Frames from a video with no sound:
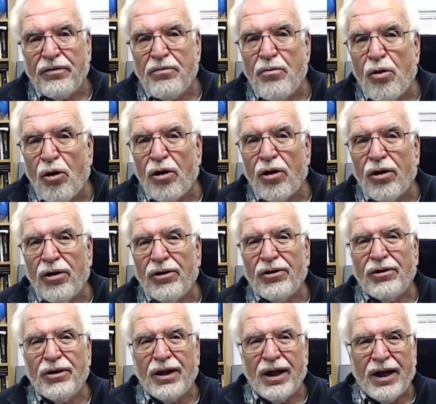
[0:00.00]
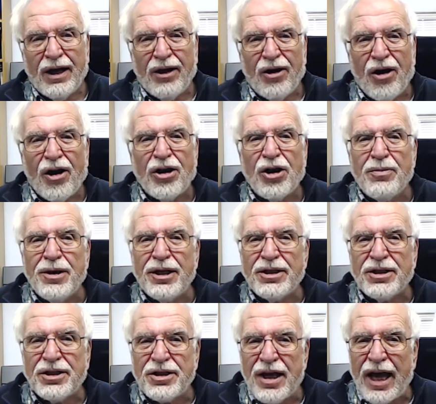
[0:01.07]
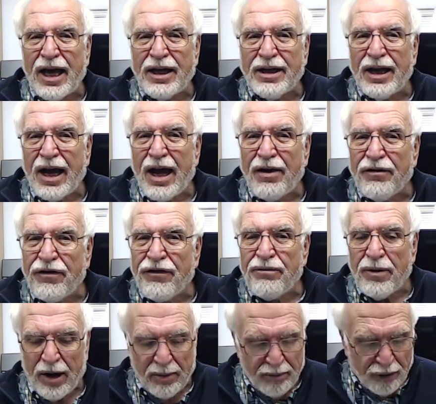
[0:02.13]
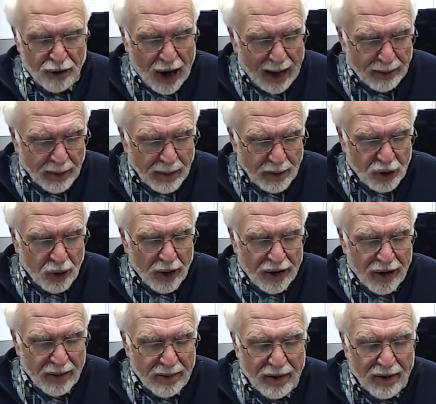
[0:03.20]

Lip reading: moral arguments that have problems with them.